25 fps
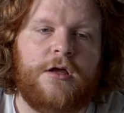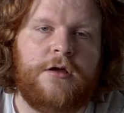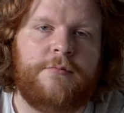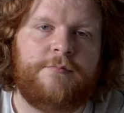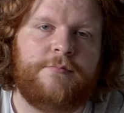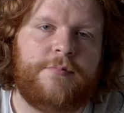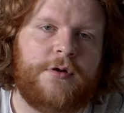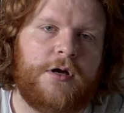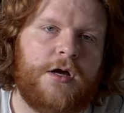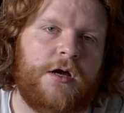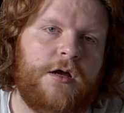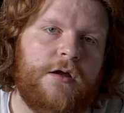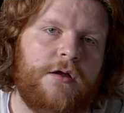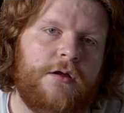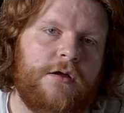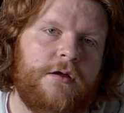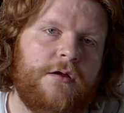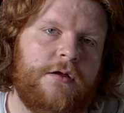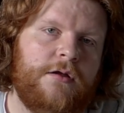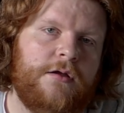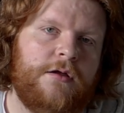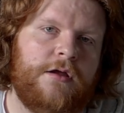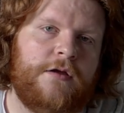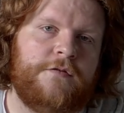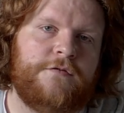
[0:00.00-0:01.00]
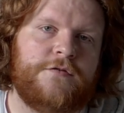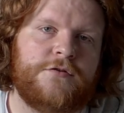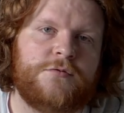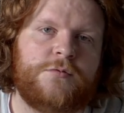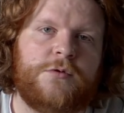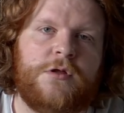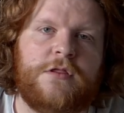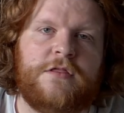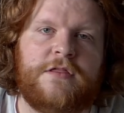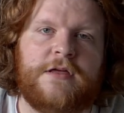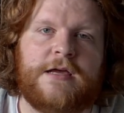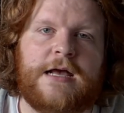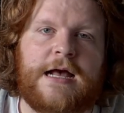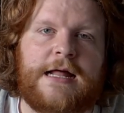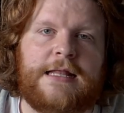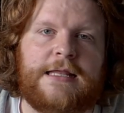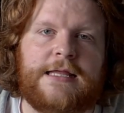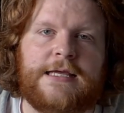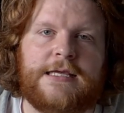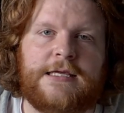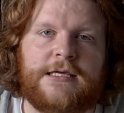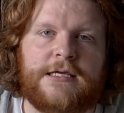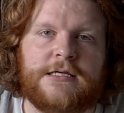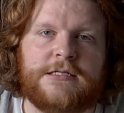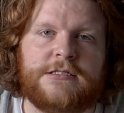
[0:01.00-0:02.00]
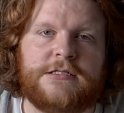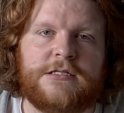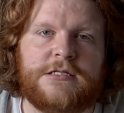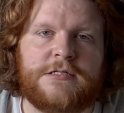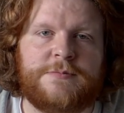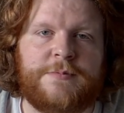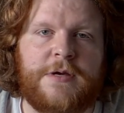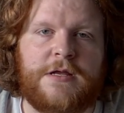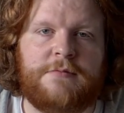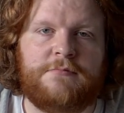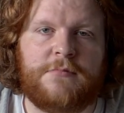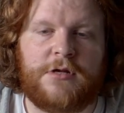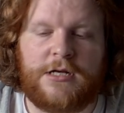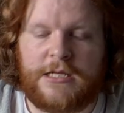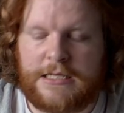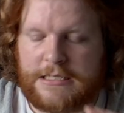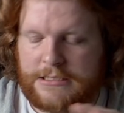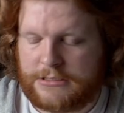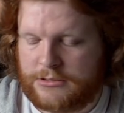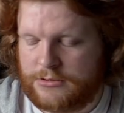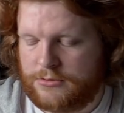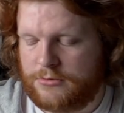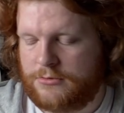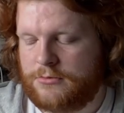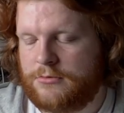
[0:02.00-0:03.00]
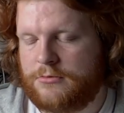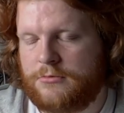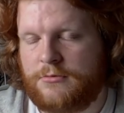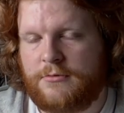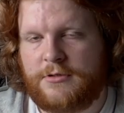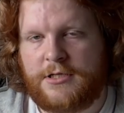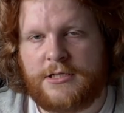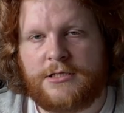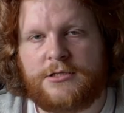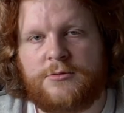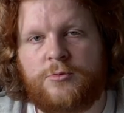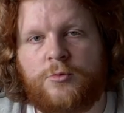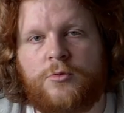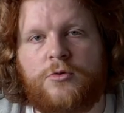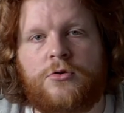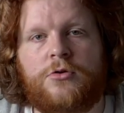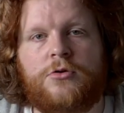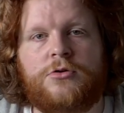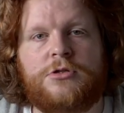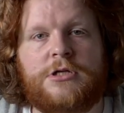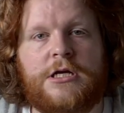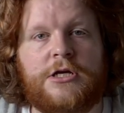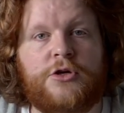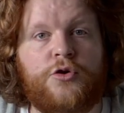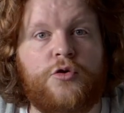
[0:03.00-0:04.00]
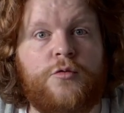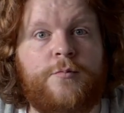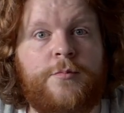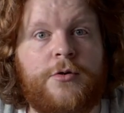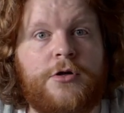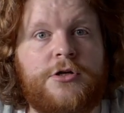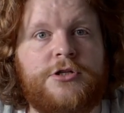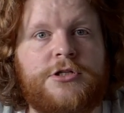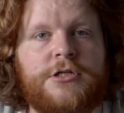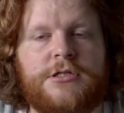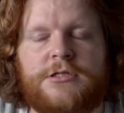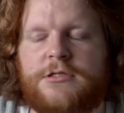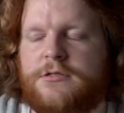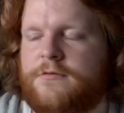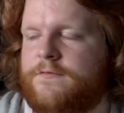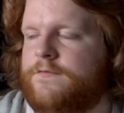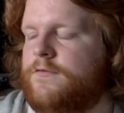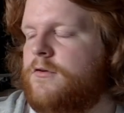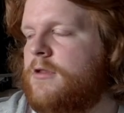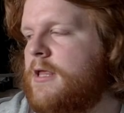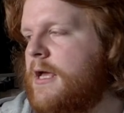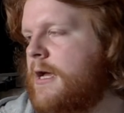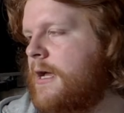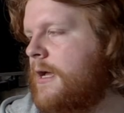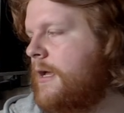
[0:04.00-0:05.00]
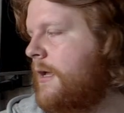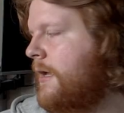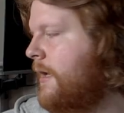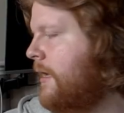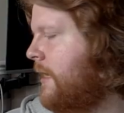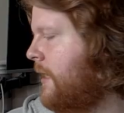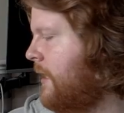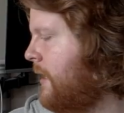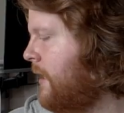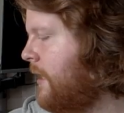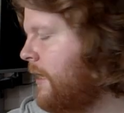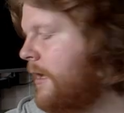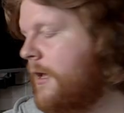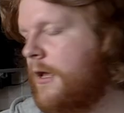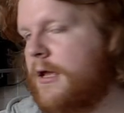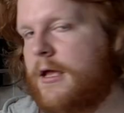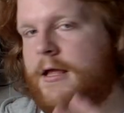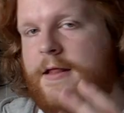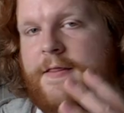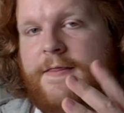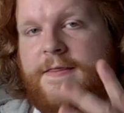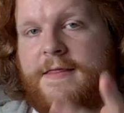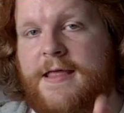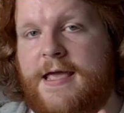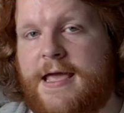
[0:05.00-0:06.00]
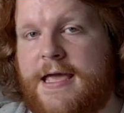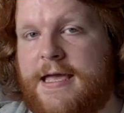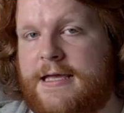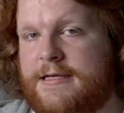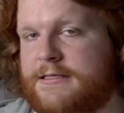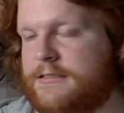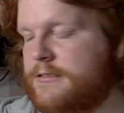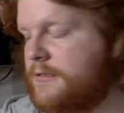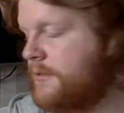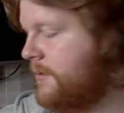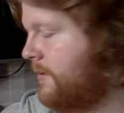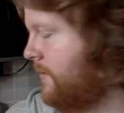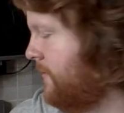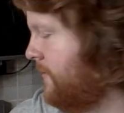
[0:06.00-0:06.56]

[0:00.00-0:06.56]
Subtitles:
but if there's one thing I like, it's to spend money. So this was a good purchase for that. Next,